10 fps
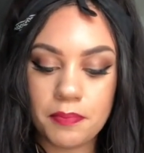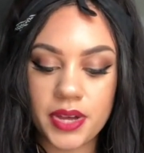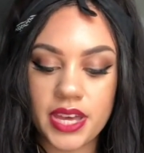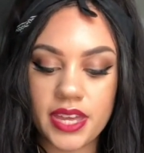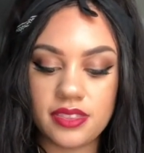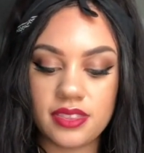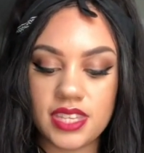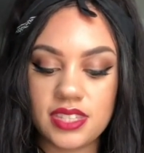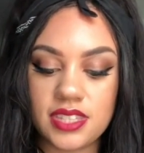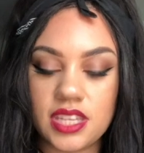But
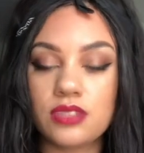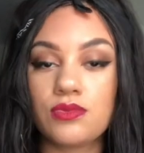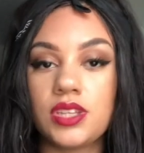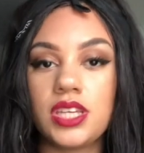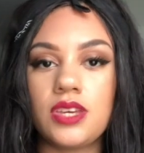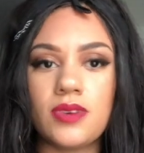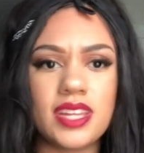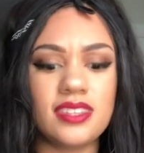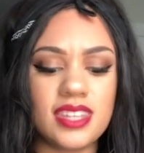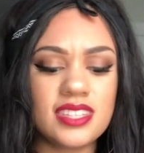this is really cute.
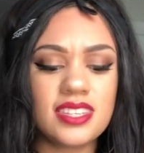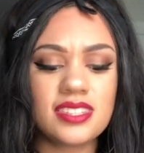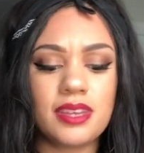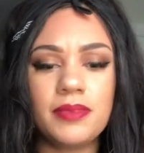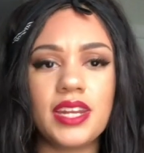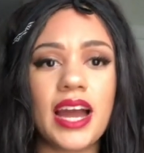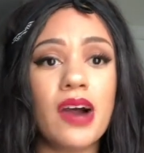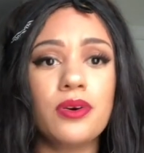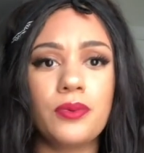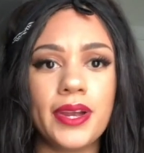And this is something
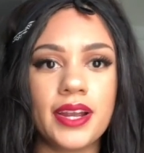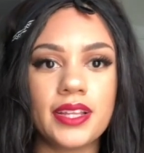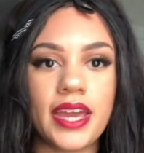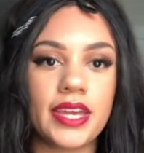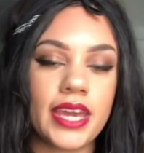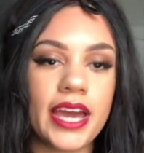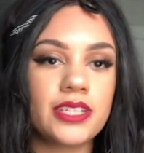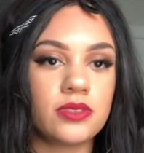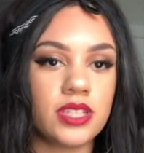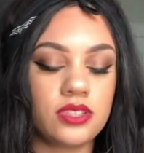I'll wear like
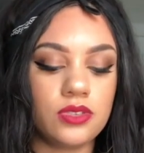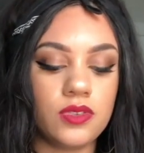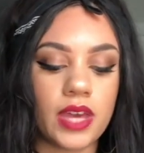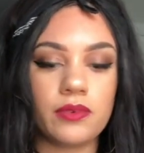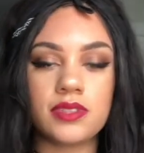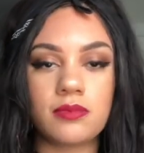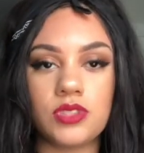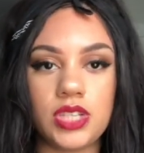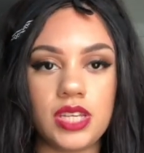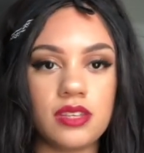casually too, like with some
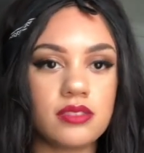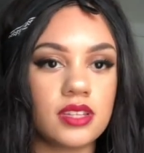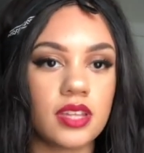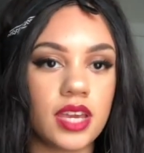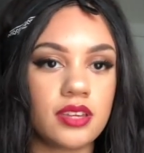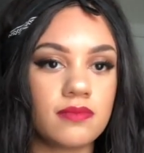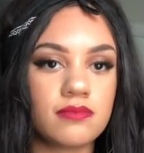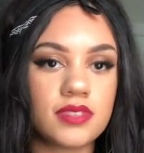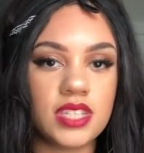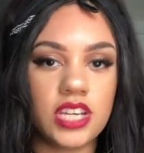jeans and like
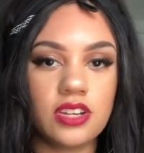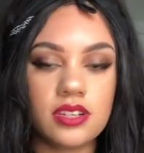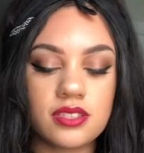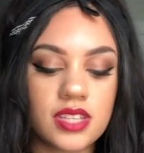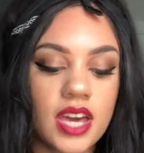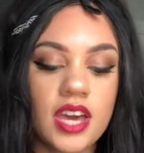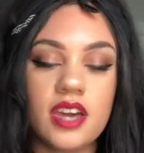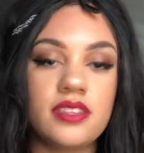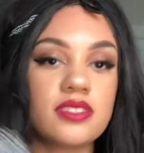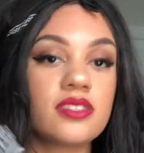sneakers.
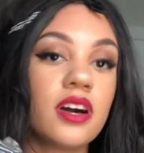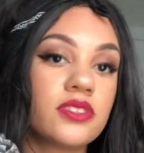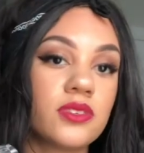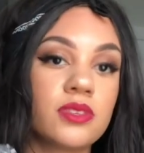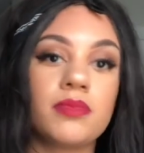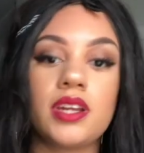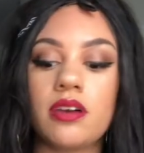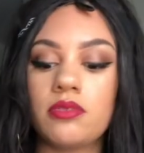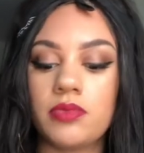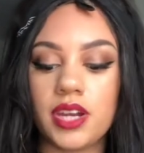This is also something
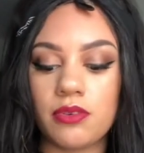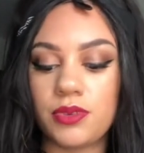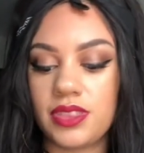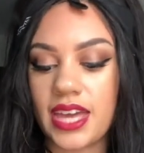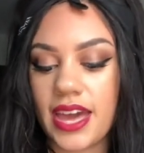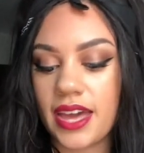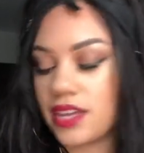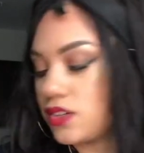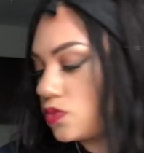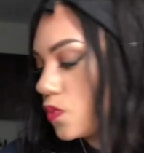I will wear with
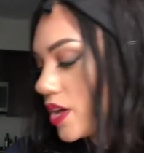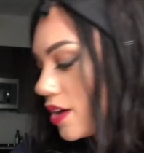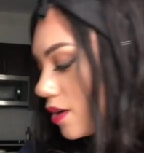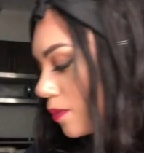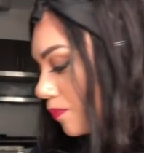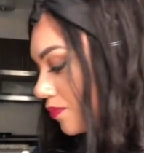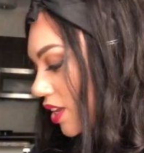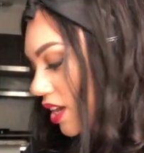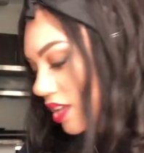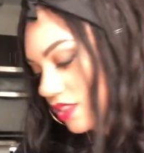that as well.
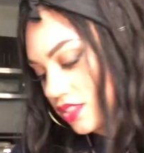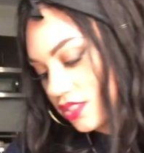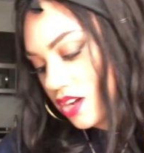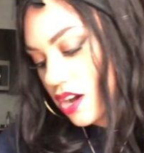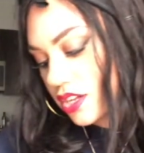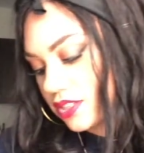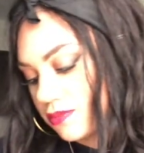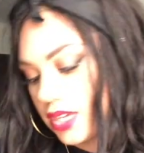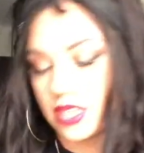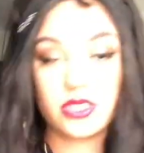This cost
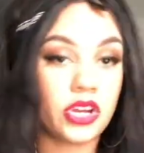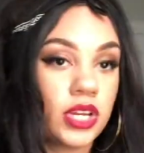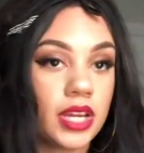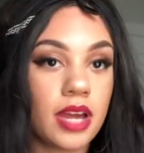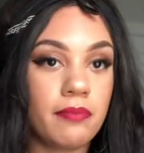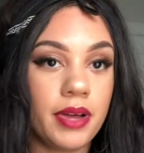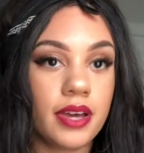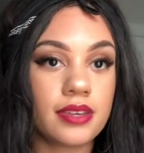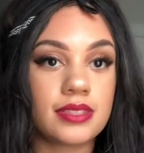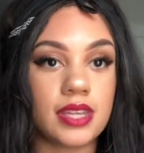me 39
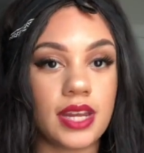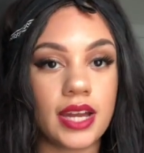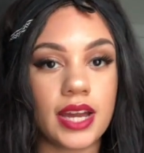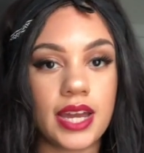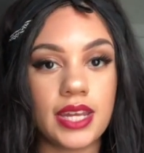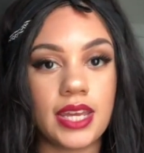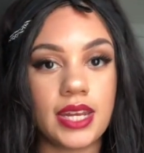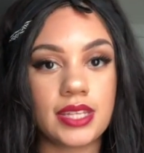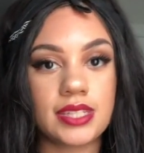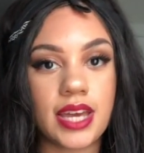bucks and I got it in
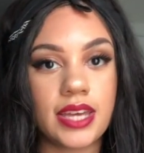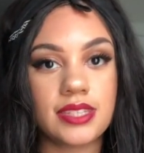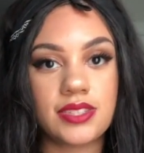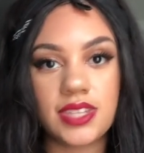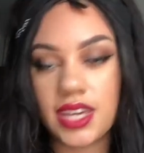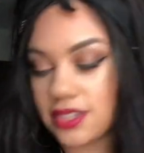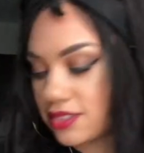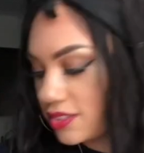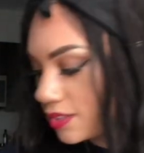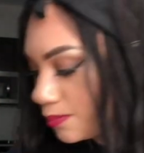a size
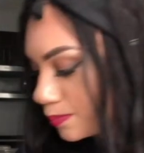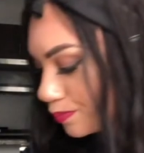6.